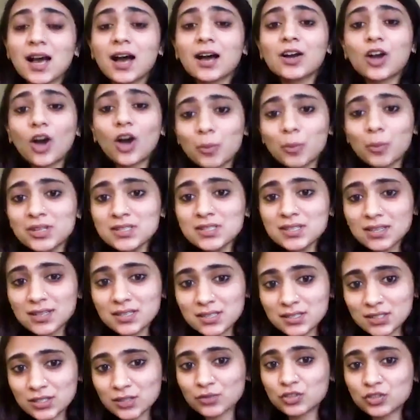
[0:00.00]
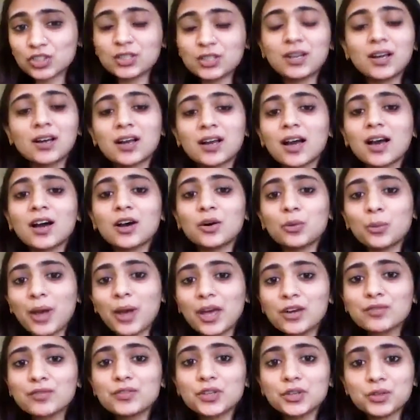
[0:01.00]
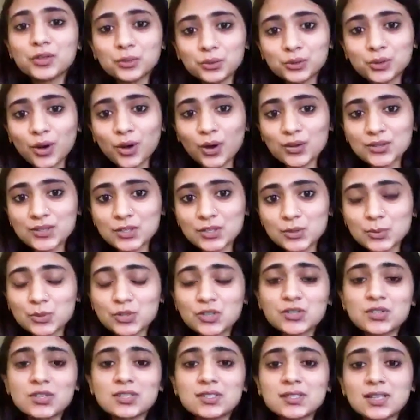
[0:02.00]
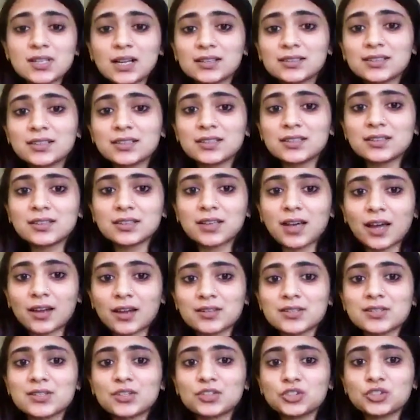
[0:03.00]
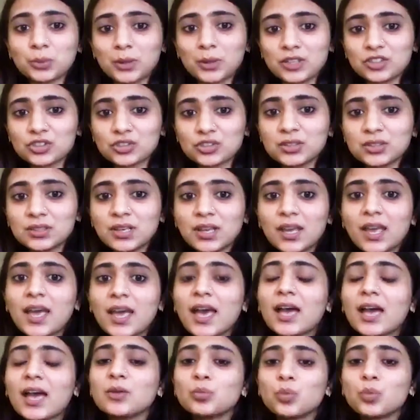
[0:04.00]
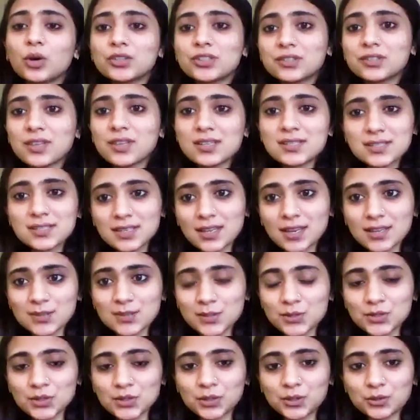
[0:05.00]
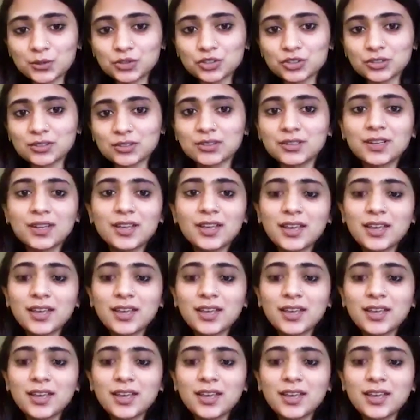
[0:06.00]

are common citizens of Sri Lanka aware of the root causes which has resulted in the current situation, and what do they see as a solution?